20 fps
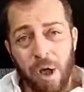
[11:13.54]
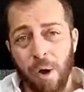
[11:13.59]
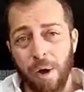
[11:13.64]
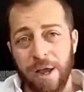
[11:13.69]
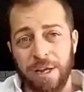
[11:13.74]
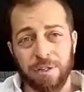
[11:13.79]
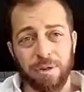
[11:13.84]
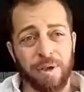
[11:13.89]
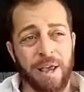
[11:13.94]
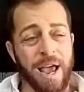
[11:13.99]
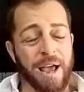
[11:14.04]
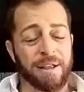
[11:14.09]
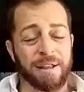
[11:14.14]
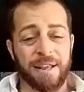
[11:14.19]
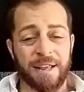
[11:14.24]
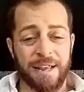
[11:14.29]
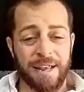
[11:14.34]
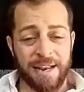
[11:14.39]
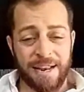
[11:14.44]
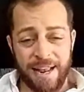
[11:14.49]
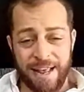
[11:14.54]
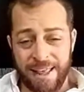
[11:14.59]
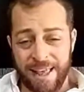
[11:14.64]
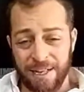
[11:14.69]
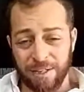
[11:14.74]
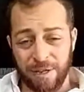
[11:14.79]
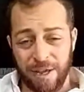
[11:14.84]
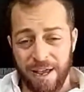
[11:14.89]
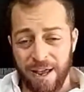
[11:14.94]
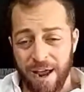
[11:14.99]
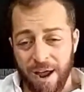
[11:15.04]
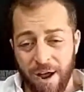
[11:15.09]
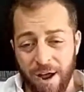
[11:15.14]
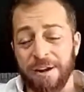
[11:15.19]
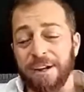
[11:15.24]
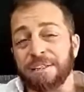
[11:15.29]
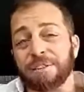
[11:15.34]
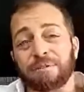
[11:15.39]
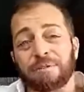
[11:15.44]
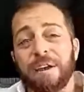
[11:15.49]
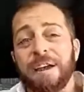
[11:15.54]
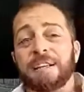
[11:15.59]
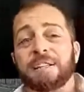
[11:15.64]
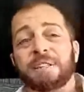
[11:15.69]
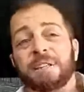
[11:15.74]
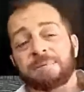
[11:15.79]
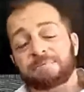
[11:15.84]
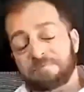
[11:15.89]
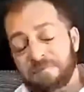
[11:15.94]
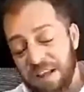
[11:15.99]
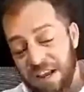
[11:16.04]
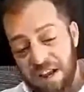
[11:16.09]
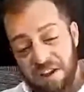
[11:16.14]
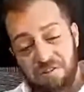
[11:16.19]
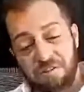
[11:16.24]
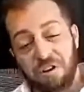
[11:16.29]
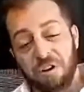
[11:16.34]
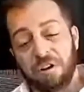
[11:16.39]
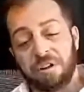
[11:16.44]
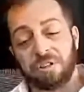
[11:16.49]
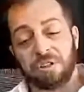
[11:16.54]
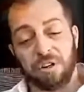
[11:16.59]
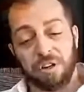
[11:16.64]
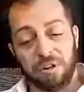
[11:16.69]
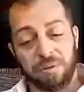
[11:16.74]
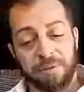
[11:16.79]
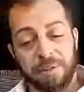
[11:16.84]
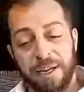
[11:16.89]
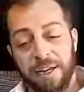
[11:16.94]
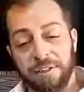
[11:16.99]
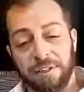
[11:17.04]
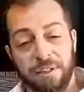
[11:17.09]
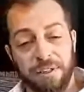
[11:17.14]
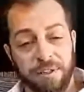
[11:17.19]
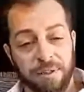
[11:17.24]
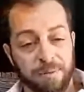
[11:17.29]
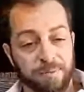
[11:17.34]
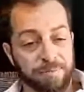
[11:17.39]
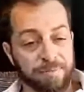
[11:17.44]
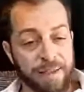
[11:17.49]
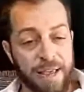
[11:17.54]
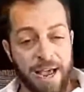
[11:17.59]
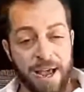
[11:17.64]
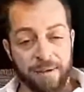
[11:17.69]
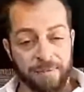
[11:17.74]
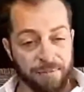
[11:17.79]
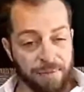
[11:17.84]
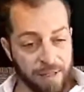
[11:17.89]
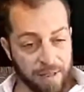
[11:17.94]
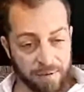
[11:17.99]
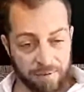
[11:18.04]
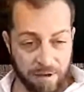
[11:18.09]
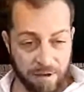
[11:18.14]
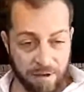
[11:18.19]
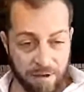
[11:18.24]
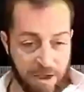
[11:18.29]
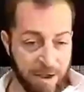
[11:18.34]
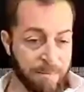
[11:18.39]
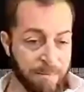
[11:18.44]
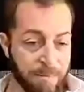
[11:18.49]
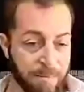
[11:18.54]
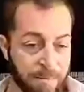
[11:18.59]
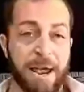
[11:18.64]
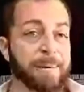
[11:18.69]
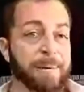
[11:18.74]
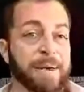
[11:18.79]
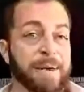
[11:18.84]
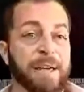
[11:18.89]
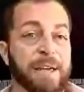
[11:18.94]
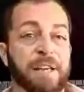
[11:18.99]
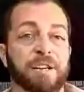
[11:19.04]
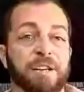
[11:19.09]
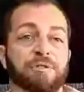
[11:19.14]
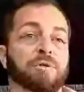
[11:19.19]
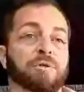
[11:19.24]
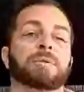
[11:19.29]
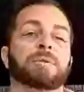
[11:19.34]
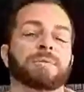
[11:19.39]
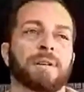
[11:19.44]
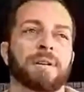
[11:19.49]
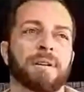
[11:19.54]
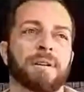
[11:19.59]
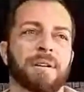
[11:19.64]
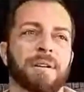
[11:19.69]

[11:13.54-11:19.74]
Okay, so yeah, that's on its face, current circumstances, yeah, it may be true.